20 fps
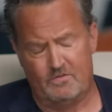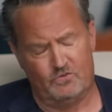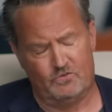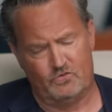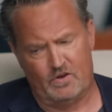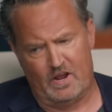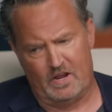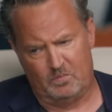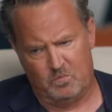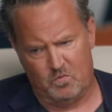never
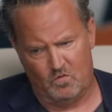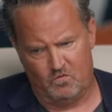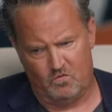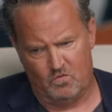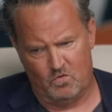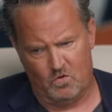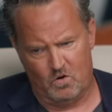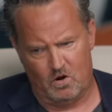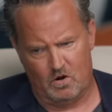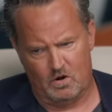drank
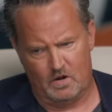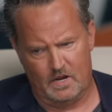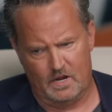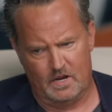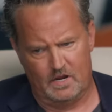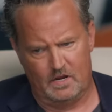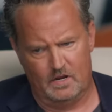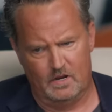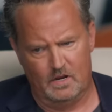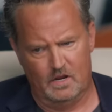before,
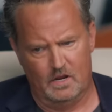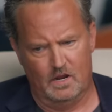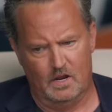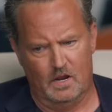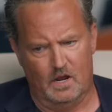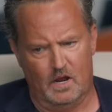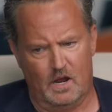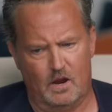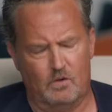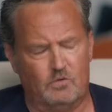and
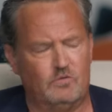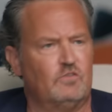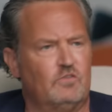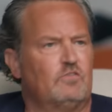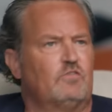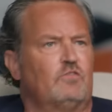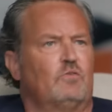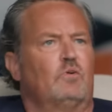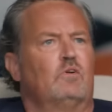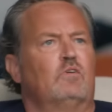I was
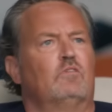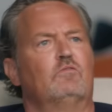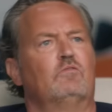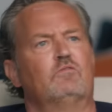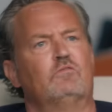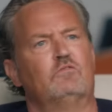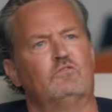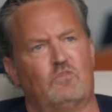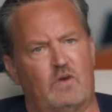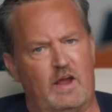just sort
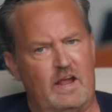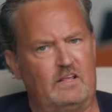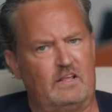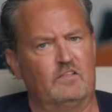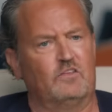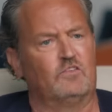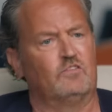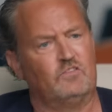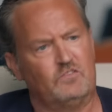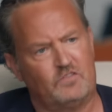of
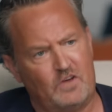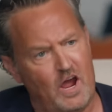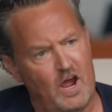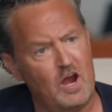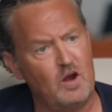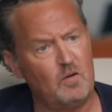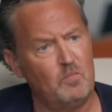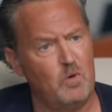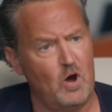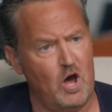drank this
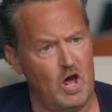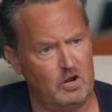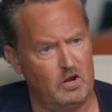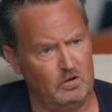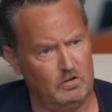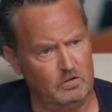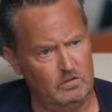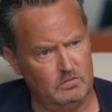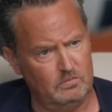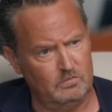entire
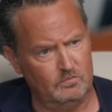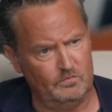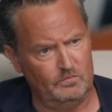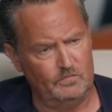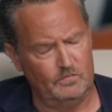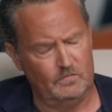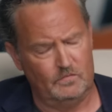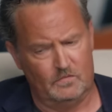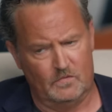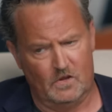bottle
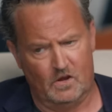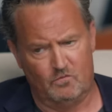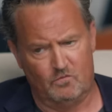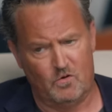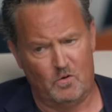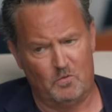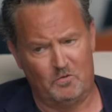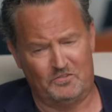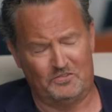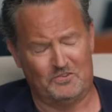
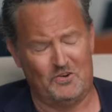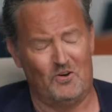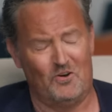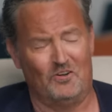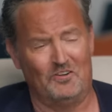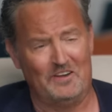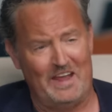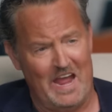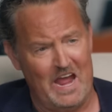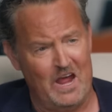of what was
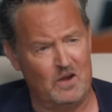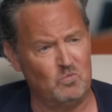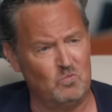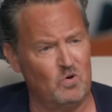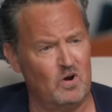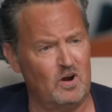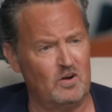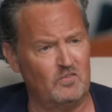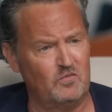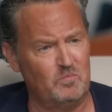called
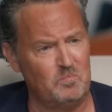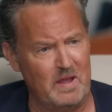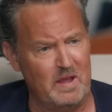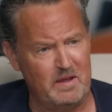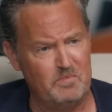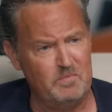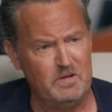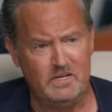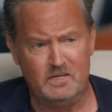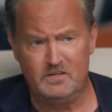Anwar's
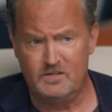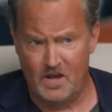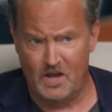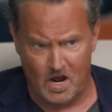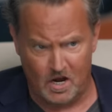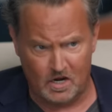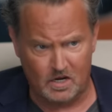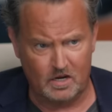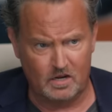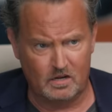Baby
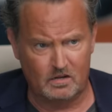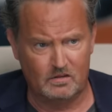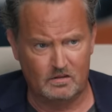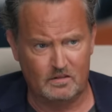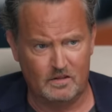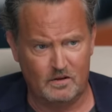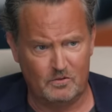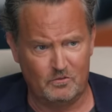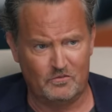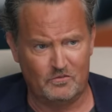Duck.
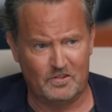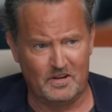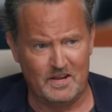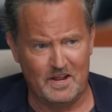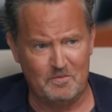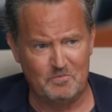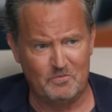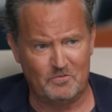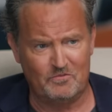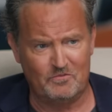That was the
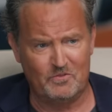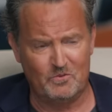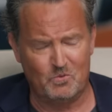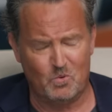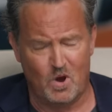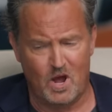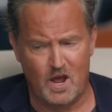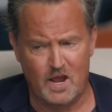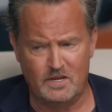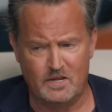name of the
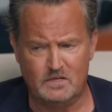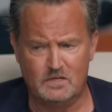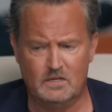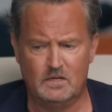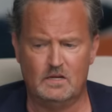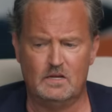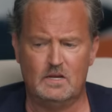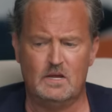wine.